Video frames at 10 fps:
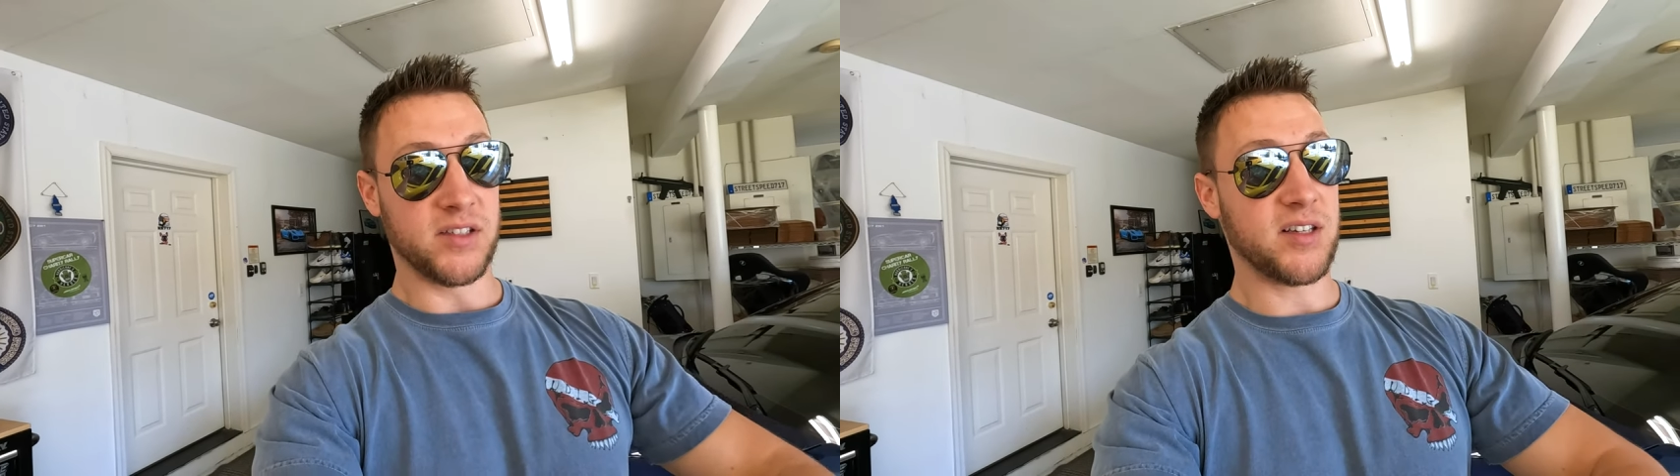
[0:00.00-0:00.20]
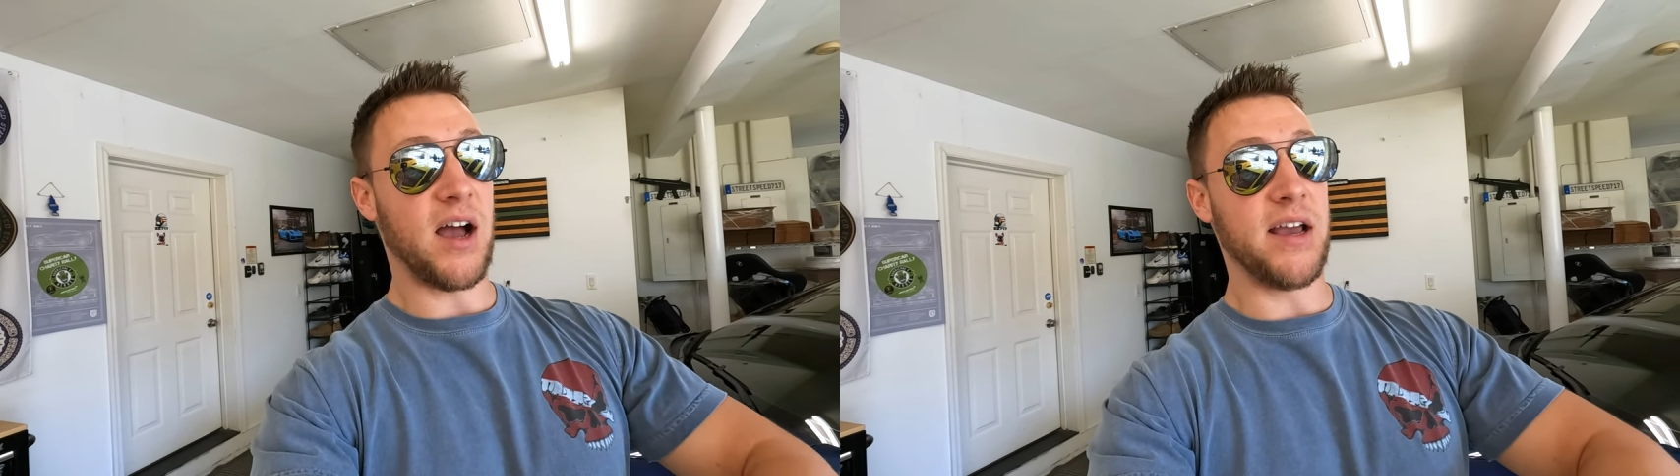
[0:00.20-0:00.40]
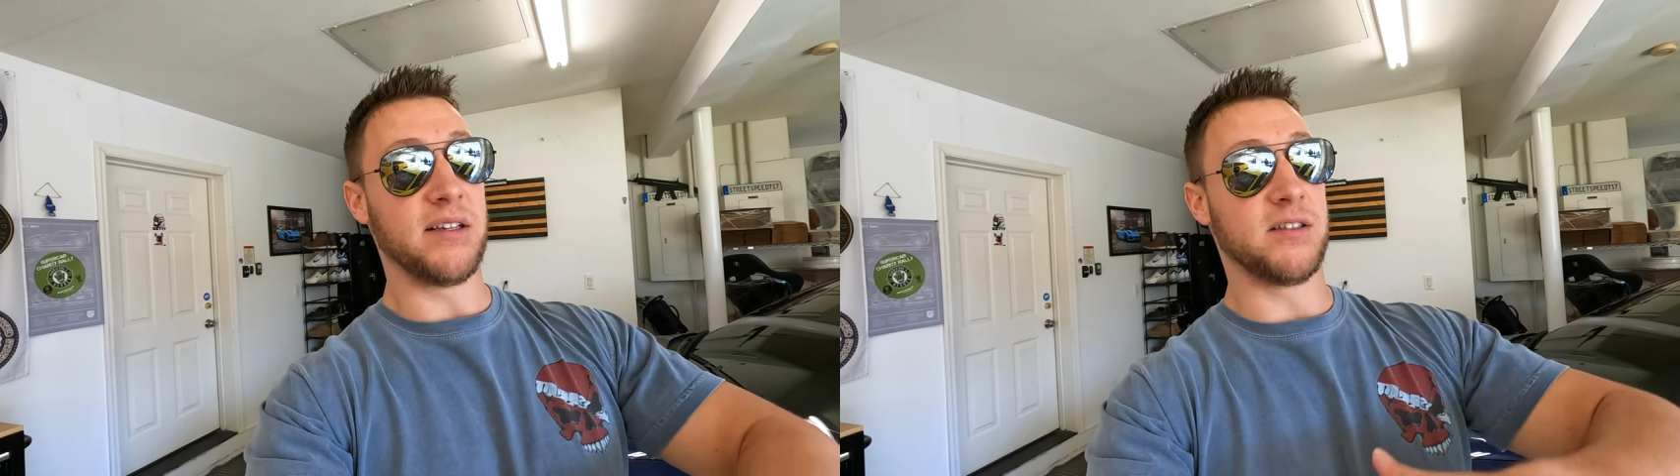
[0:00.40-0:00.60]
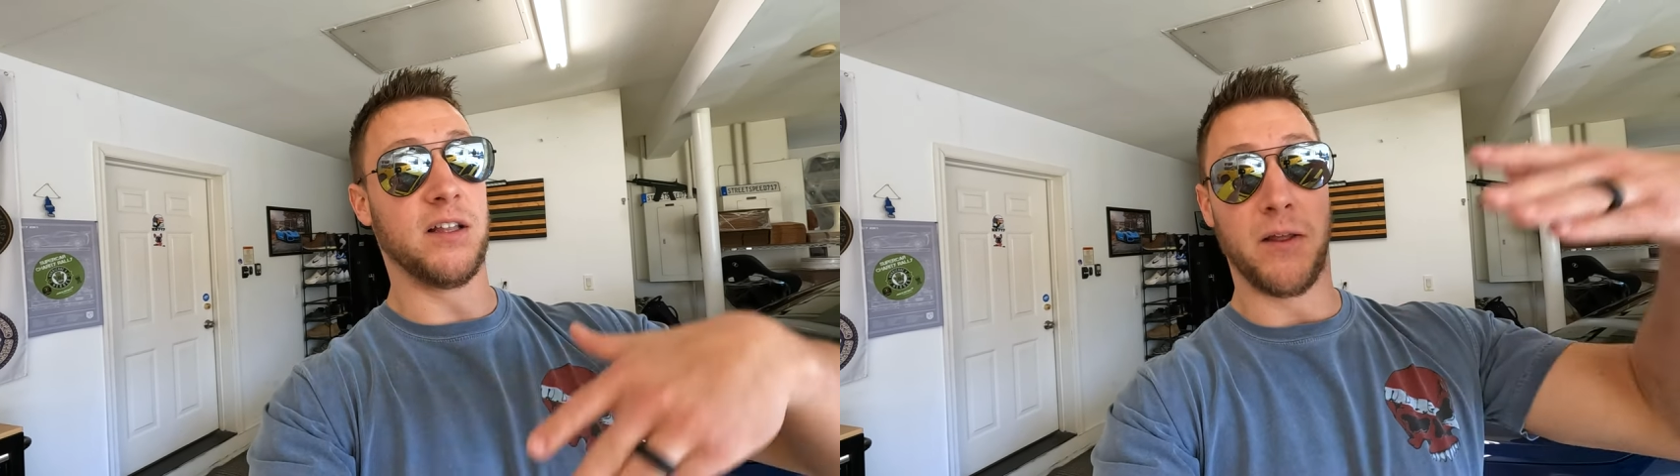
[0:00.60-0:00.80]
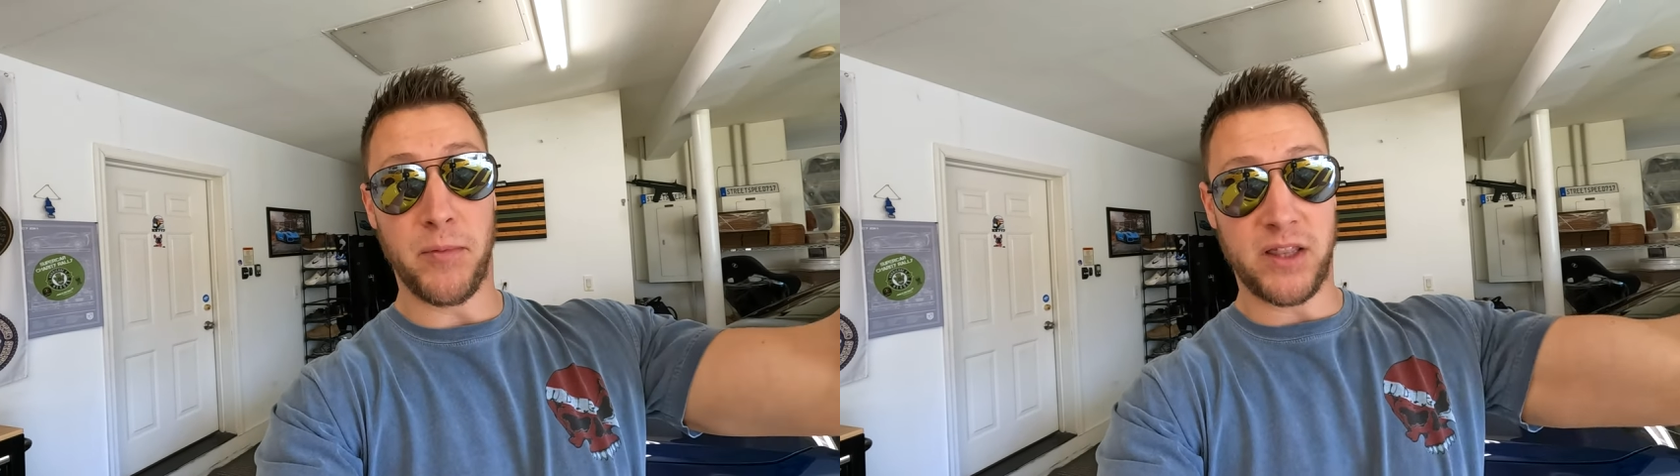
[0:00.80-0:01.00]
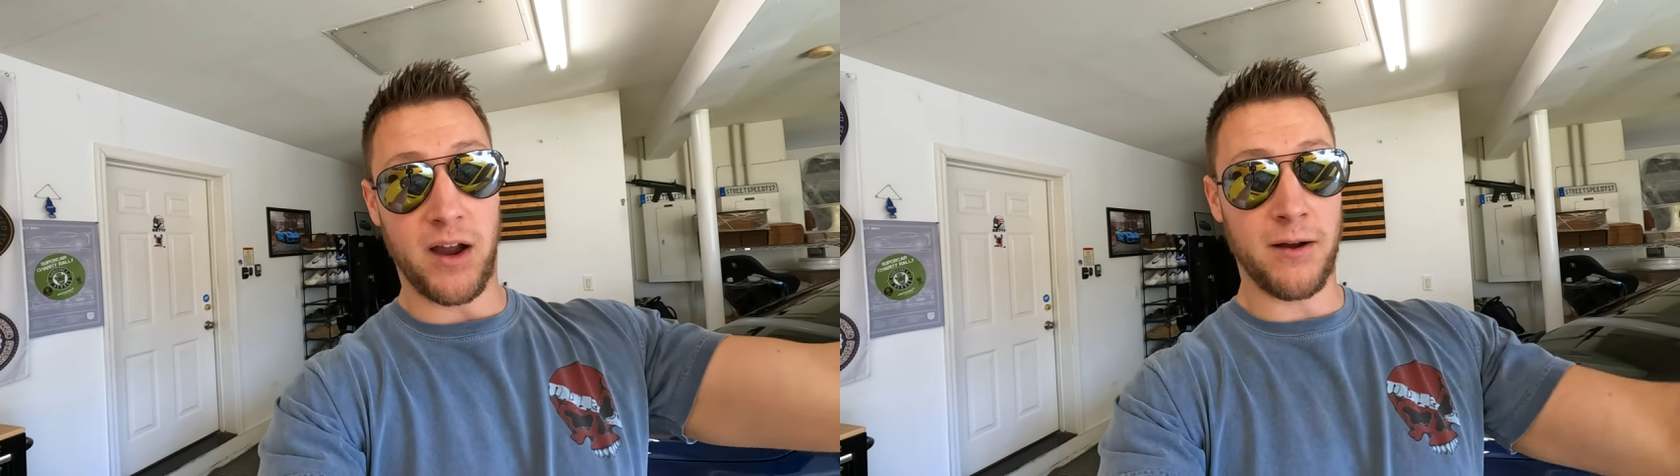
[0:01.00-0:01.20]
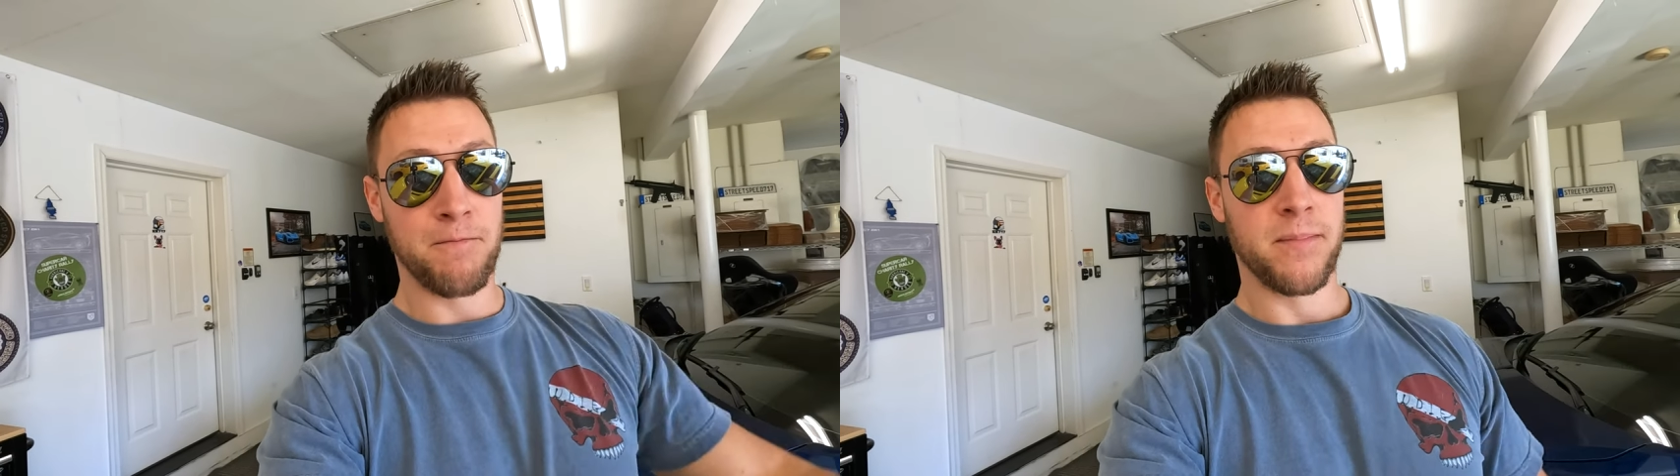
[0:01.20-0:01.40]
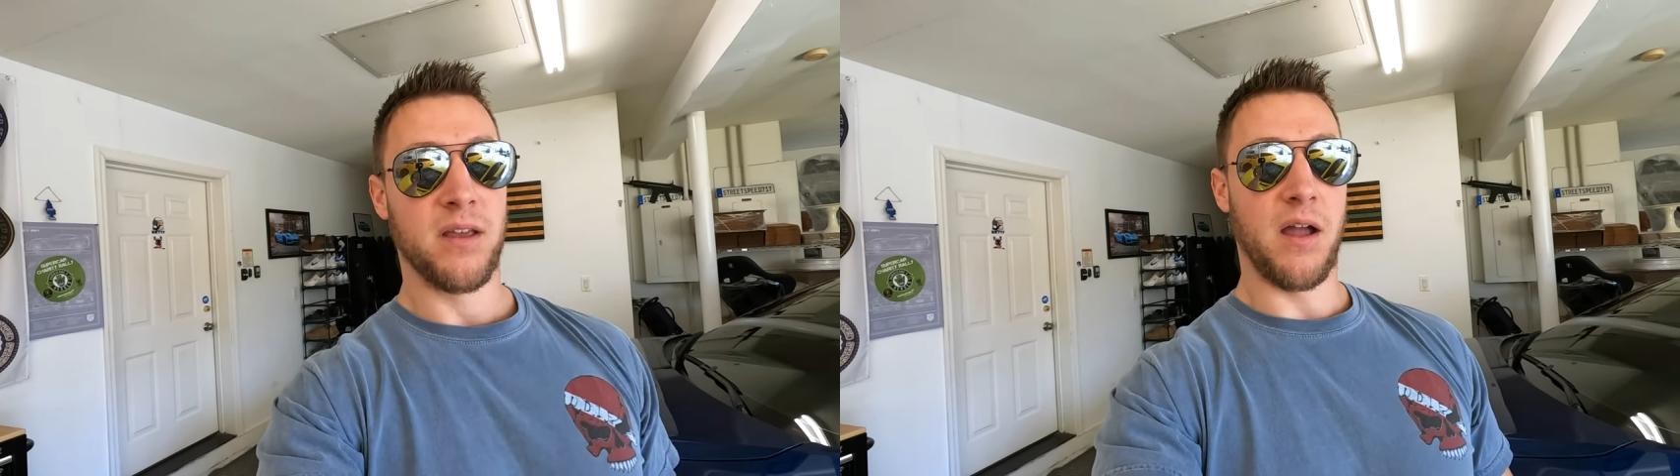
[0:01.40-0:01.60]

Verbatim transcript: sky is the limit there,